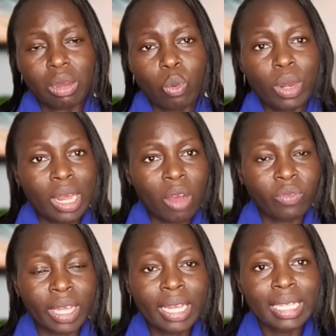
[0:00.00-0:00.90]
Will
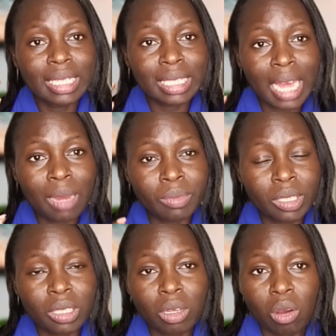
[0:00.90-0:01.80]
have the
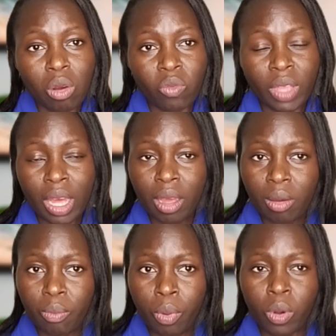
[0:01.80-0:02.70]
terms of the
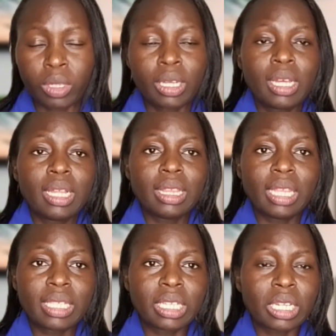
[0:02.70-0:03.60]
bond.
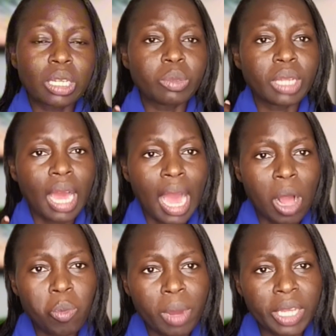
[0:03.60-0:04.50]
These include
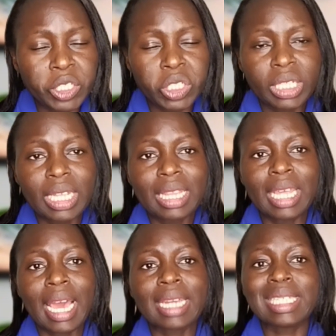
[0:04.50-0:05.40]
how much
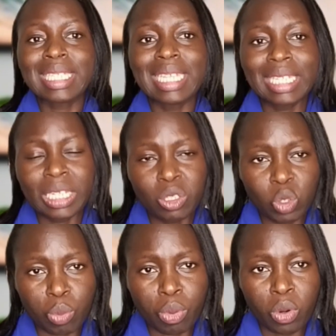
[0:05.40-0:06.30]
they are seeking
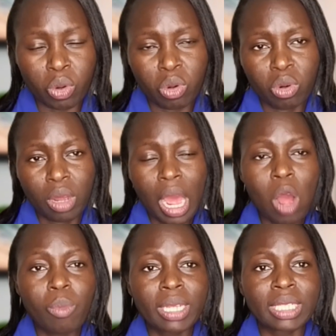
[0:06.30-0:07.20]
to borrow,
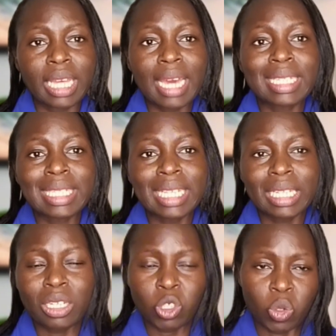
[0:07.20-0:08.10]
how much they are
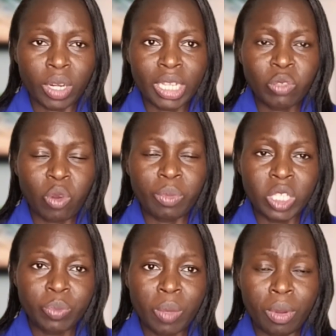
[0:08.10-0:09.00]
seeking to raise from
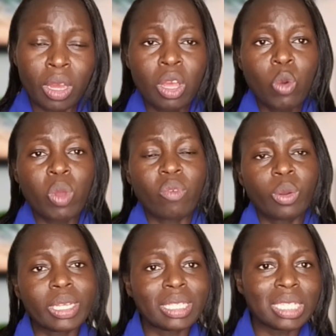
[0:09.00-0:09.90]
this paper. We've
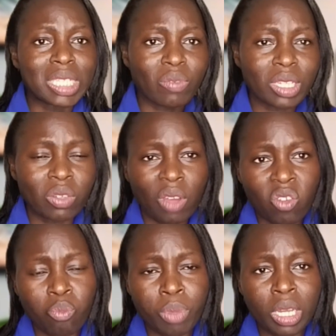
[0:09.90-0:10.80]
always seen
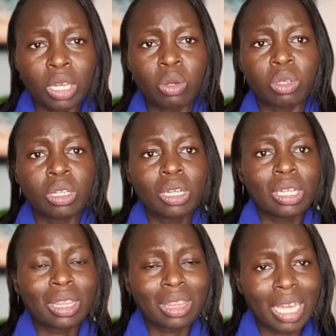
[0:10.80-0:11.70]
75 billion,
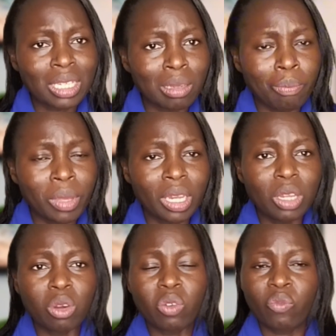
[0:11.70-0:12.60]
30
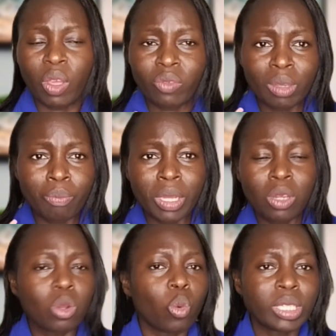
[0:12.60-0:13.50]
billion, 50
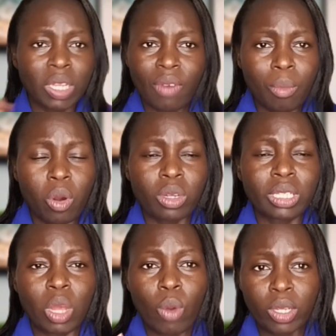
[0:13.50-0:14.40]
billion, whatever
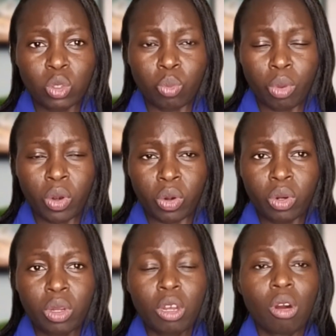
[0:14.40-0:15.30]
amount they want to
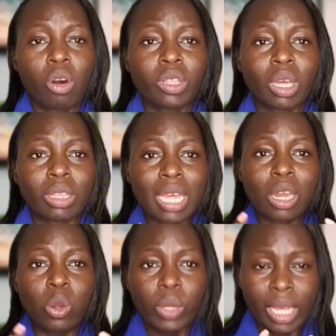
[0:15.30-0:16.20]
borrow or
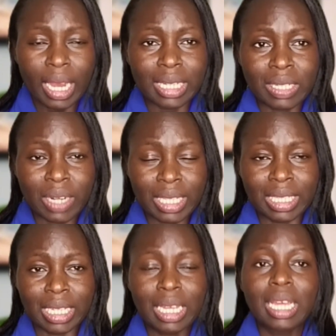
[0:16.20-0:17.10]
they're looking at
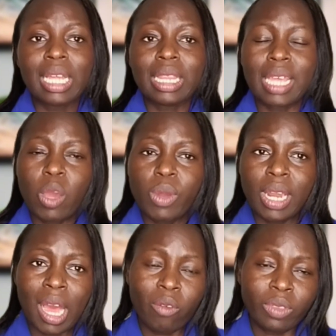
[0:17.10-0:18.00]
raising, they
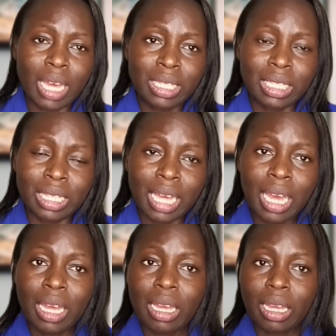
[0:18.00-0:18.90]
will have that in
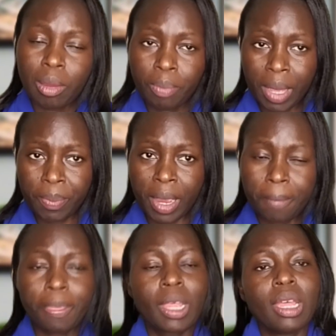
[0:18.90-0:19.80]
the
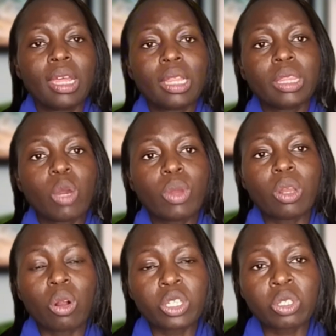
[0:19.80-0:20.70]
paper. They
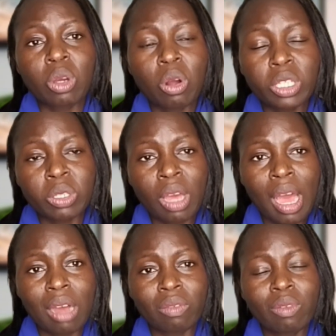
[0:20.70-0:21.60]
will also
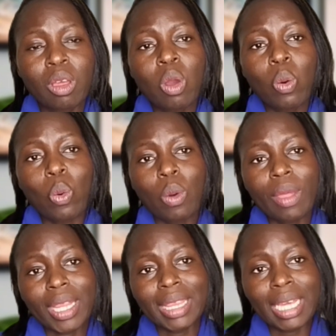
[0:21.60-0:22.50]
have
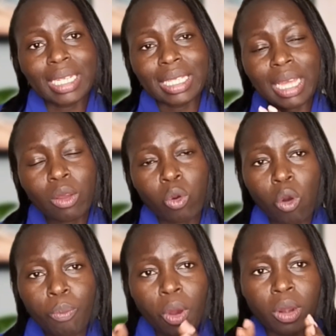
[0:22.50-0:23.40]
the
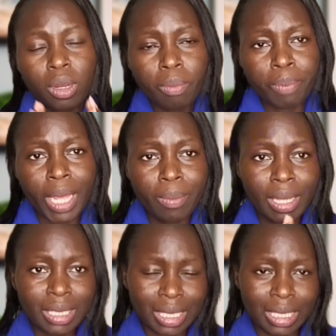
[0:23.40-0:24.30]
coupon
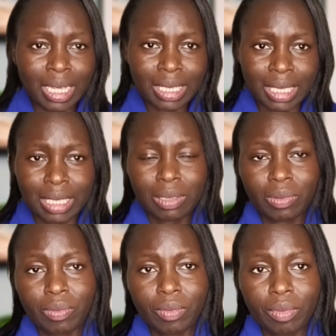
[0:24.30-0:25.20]
payment dates.
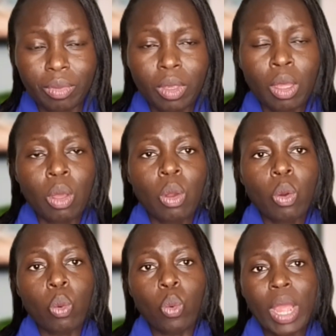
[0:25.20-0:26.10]

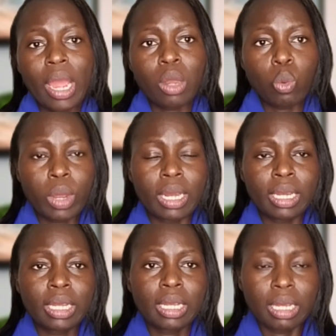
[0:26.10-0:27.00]
When
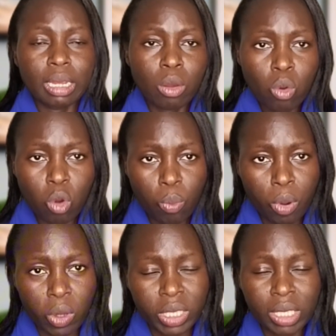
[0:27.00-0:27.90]
will
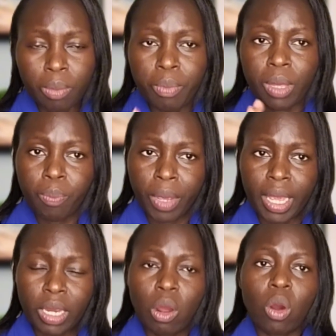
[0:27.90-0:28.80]
coupons be
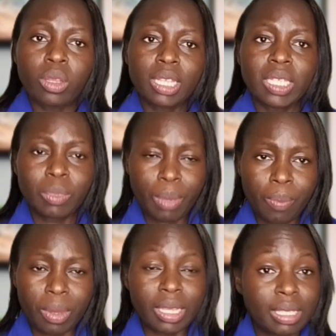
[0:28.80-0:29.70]
paid on this
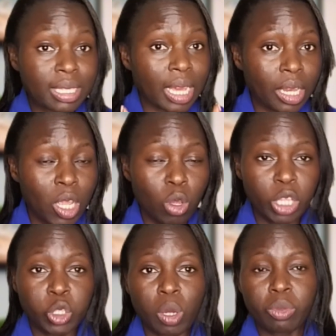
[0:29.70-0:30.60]
paper? This is a new
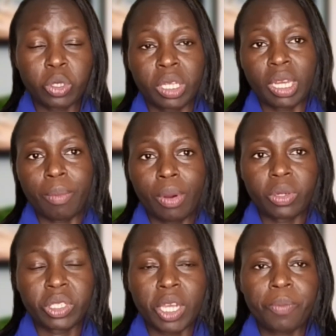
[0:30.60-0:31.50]
issue I'm talking
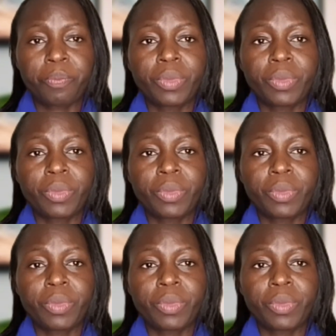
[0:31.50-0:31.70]
about, yeah?